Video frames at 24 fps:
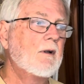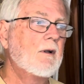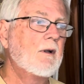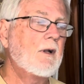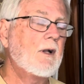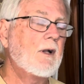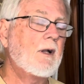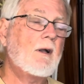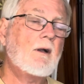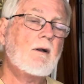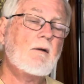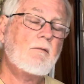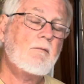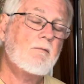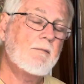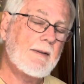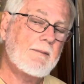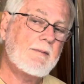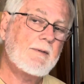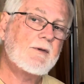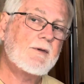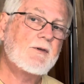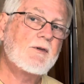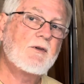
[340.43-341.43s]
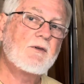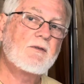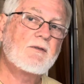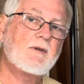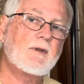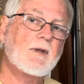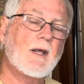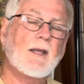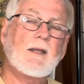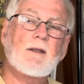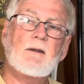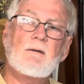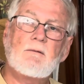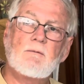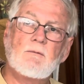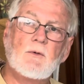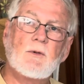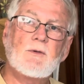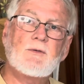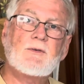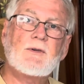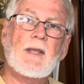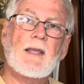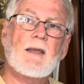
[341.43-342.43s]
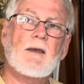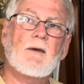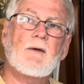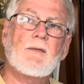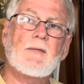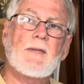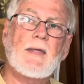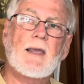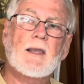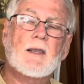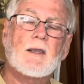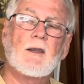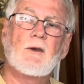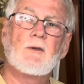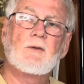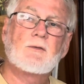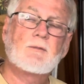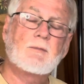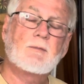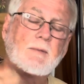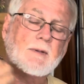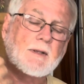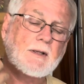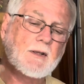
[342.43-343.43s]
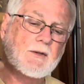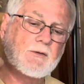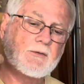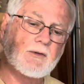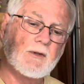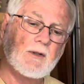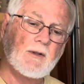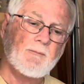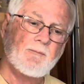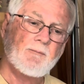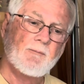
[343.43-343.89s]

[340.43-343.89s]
Maybe Tuesday night. We'll see how that goes because